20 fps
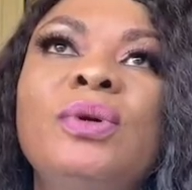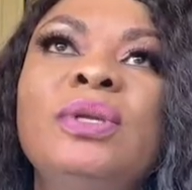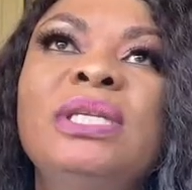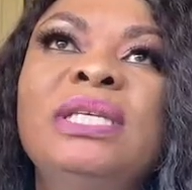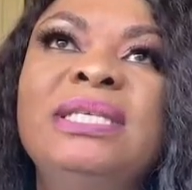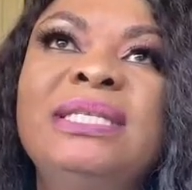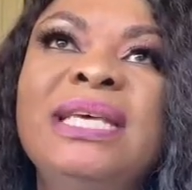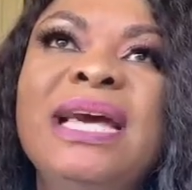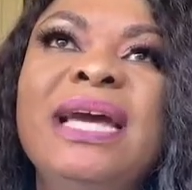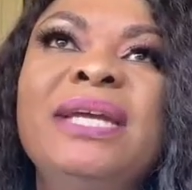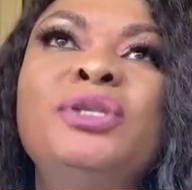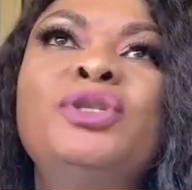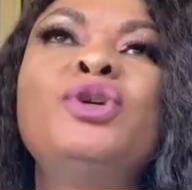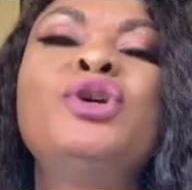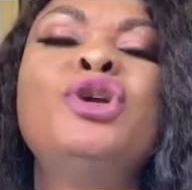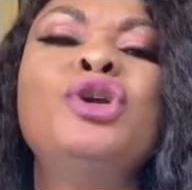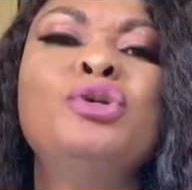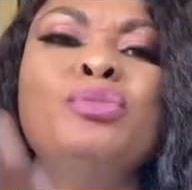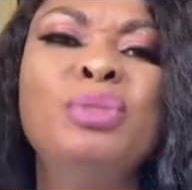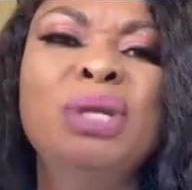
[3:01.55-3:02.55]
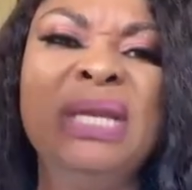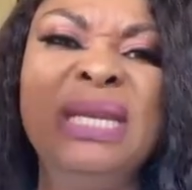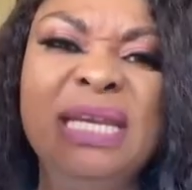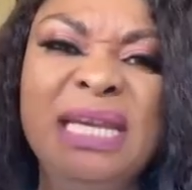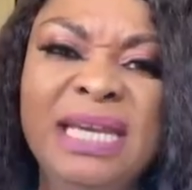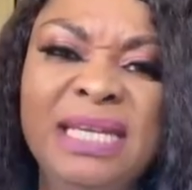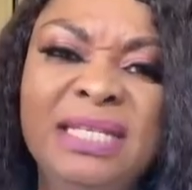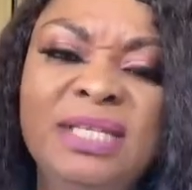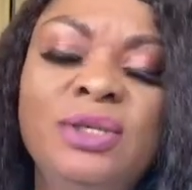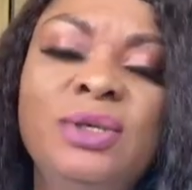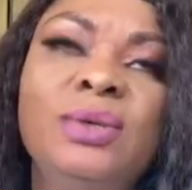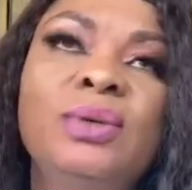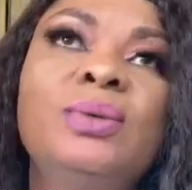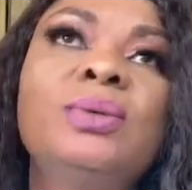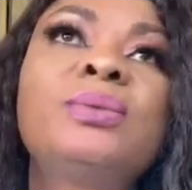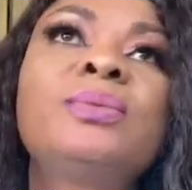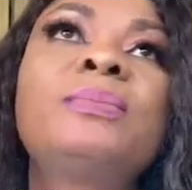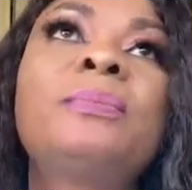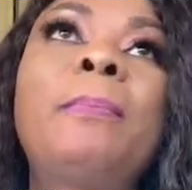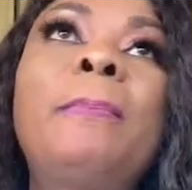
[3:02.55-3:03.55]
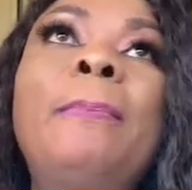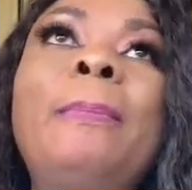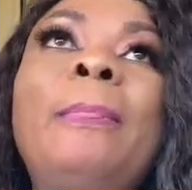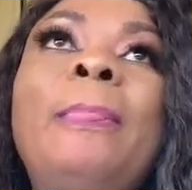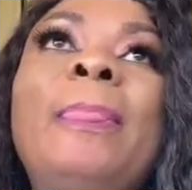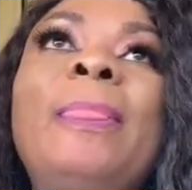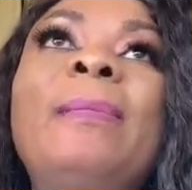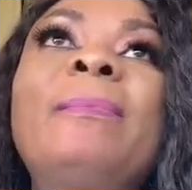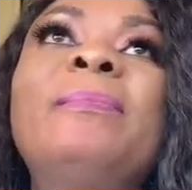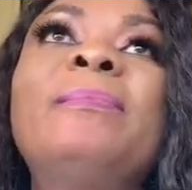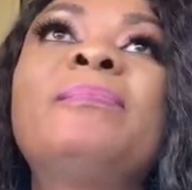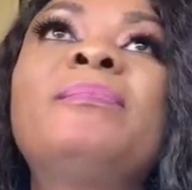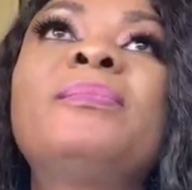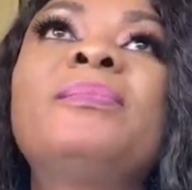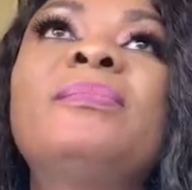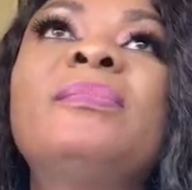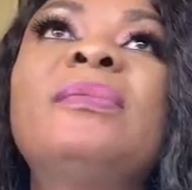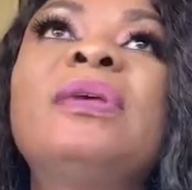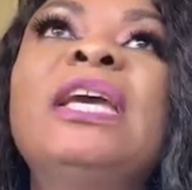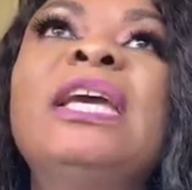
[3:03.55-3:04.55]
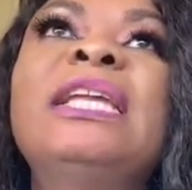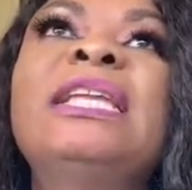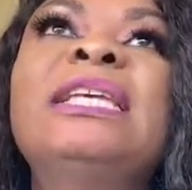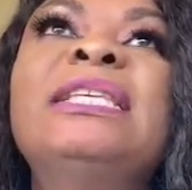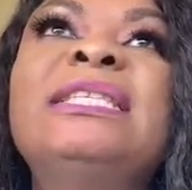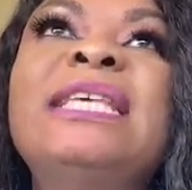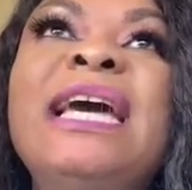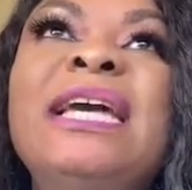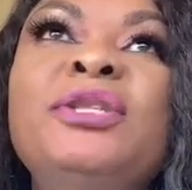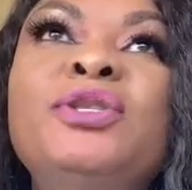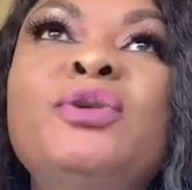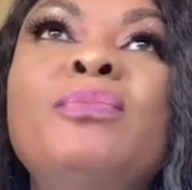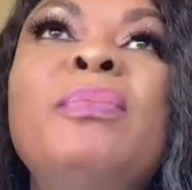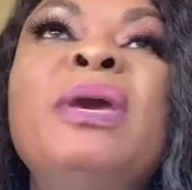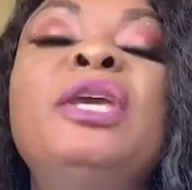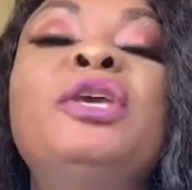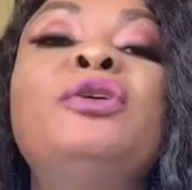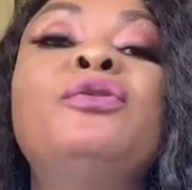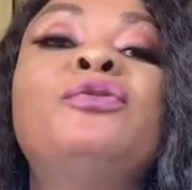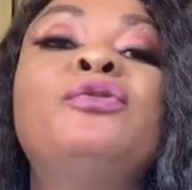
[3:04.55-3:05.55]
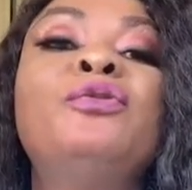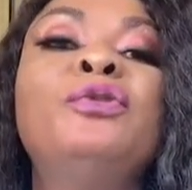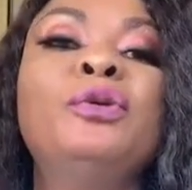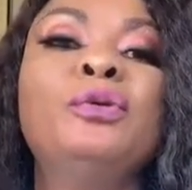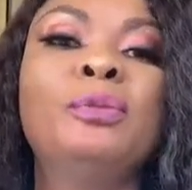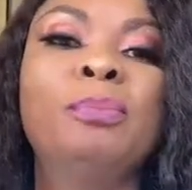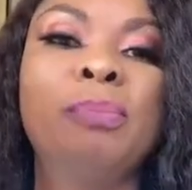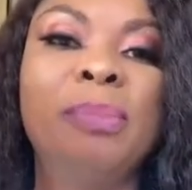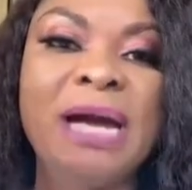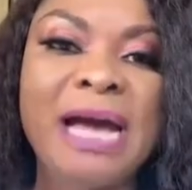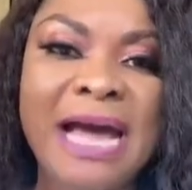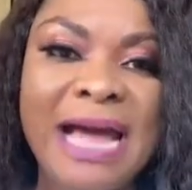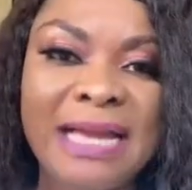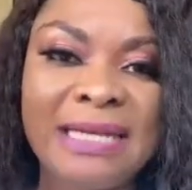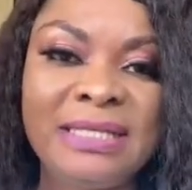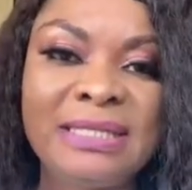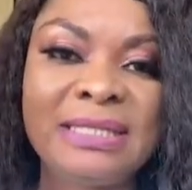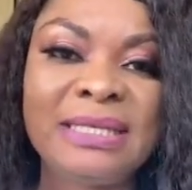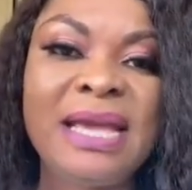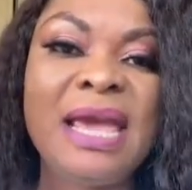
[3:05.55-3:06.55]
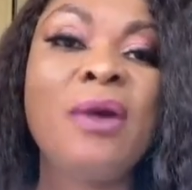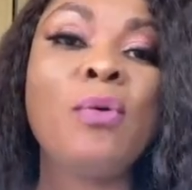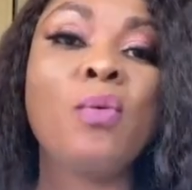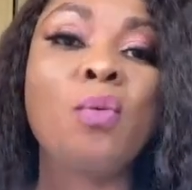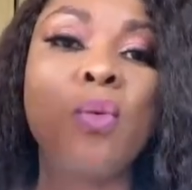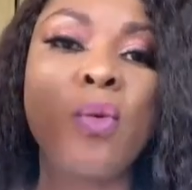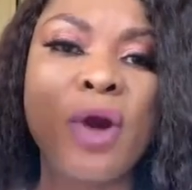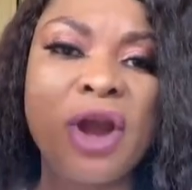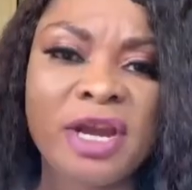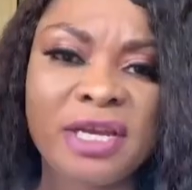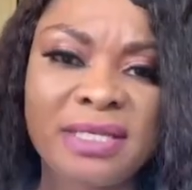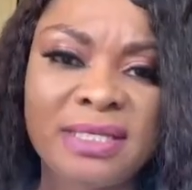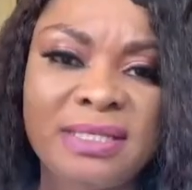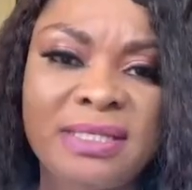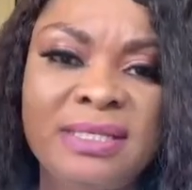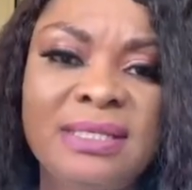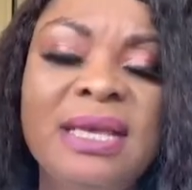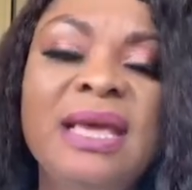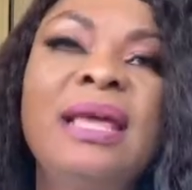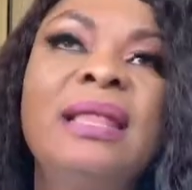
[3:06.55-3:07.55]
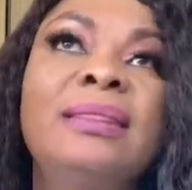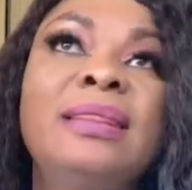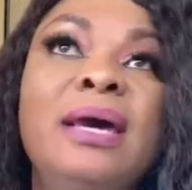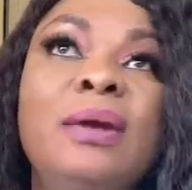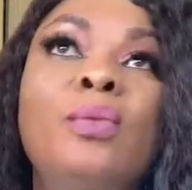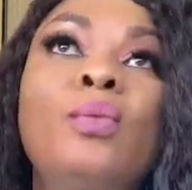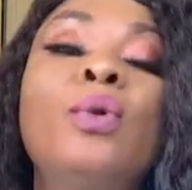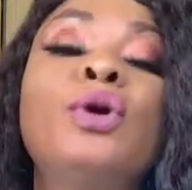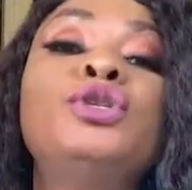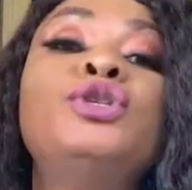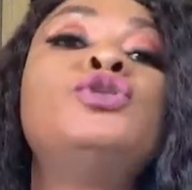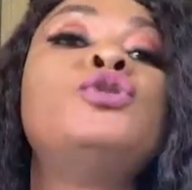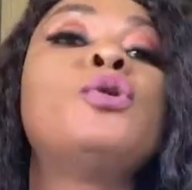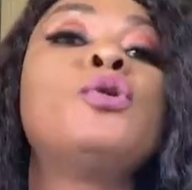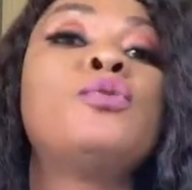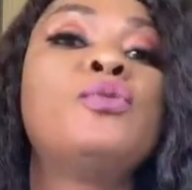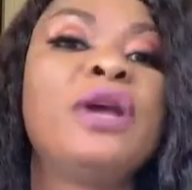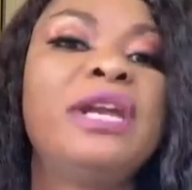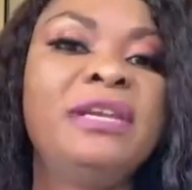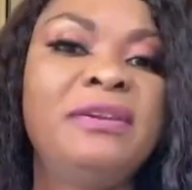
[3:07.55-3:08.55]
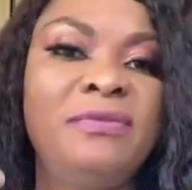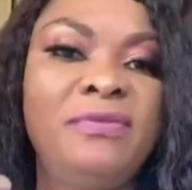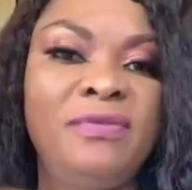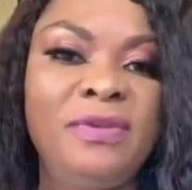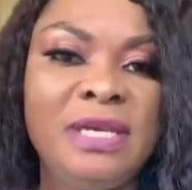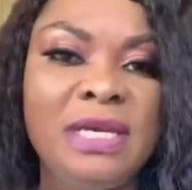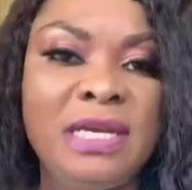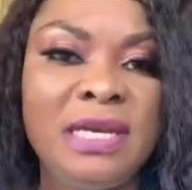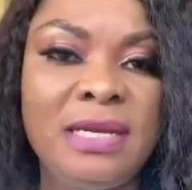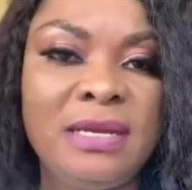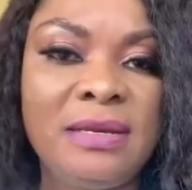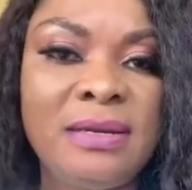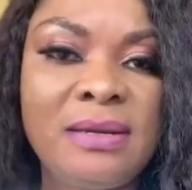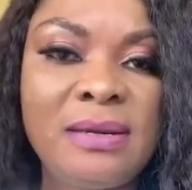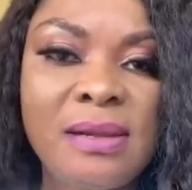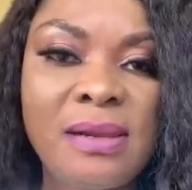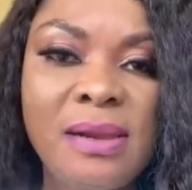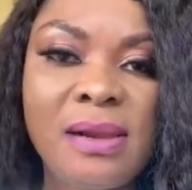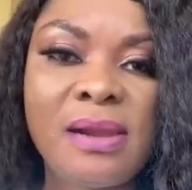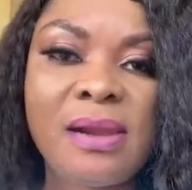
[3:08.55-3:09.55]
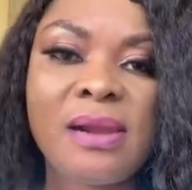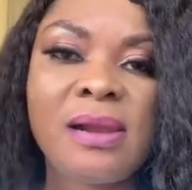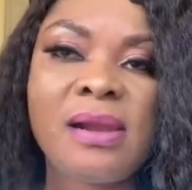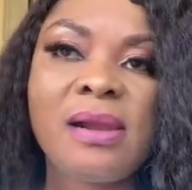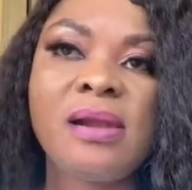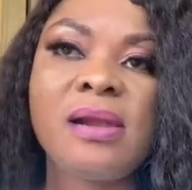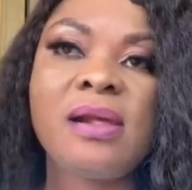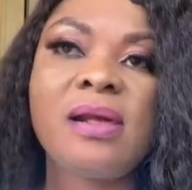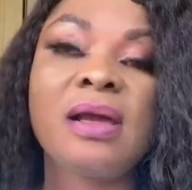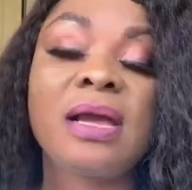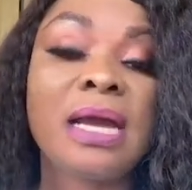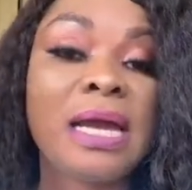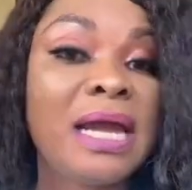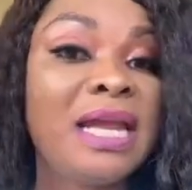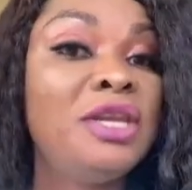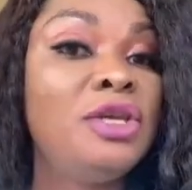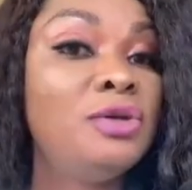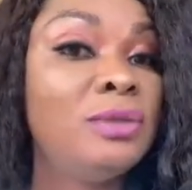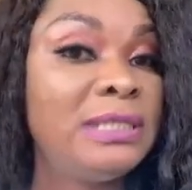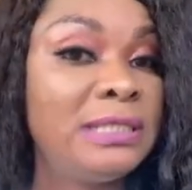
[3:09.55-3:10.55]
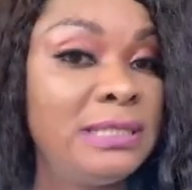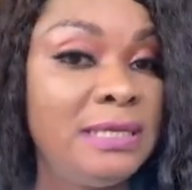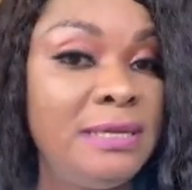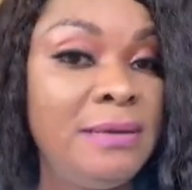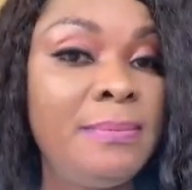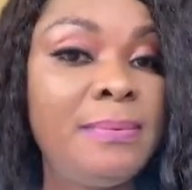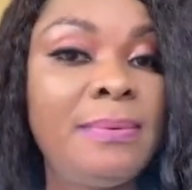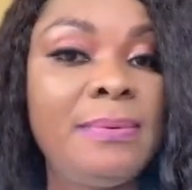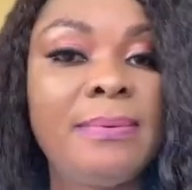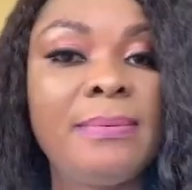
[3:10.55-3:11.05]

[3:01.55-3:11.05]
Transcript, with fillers: decide to humiliate you decide to make you feel bad and worse than what you're already feeling? Can you sleep?